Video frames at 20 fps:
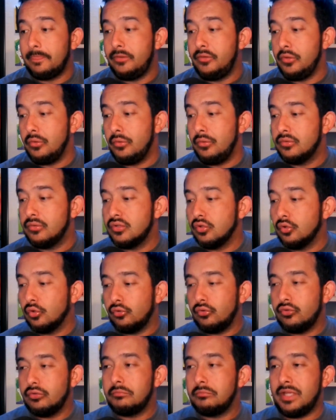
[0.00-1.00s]
to
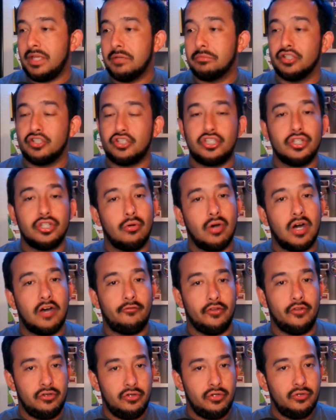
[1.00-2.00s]
be able to show
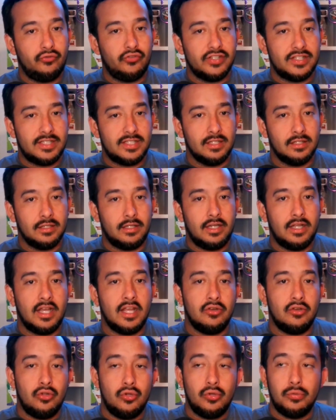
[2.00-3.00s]
off a new
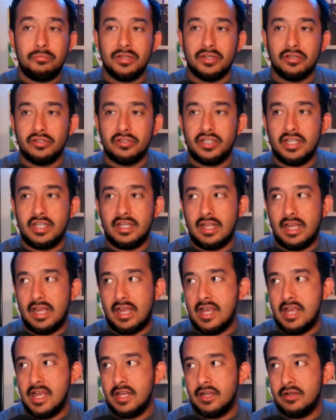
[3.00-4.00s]
facility, a new building,
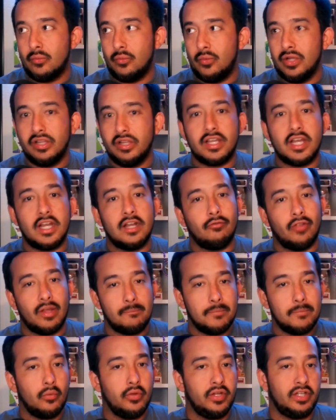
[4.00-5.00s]
and really kind of
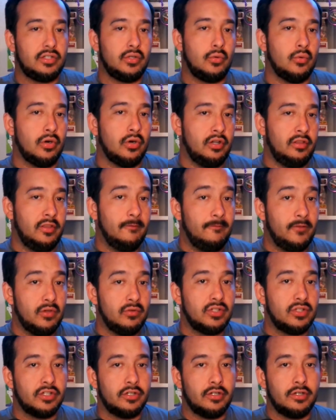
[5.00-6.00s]
like point toward the
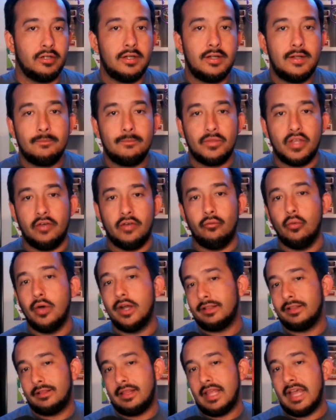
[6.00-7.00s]
future of
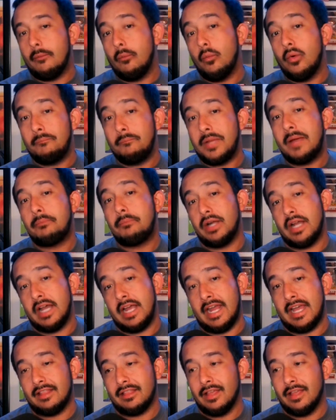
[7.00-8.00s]
what
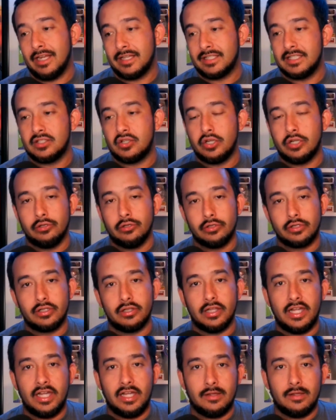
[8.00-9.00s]
Pepperdine Athletics is going to
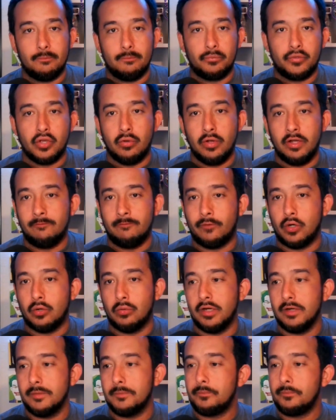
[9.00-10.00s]
look like going
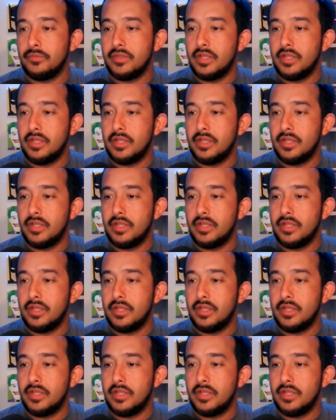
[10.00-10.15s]
forward.